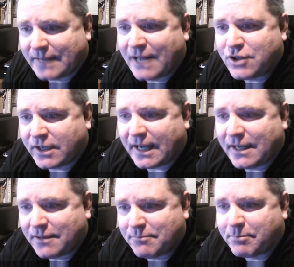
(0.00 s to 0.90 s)

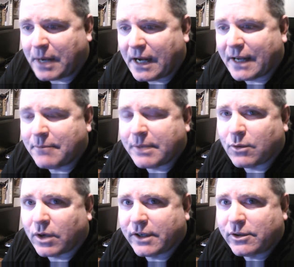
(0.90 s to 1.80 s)
educated by
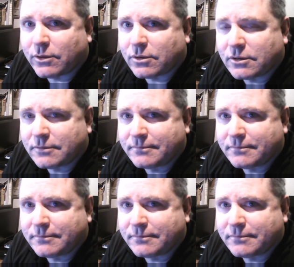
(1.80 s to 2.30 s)
BYU,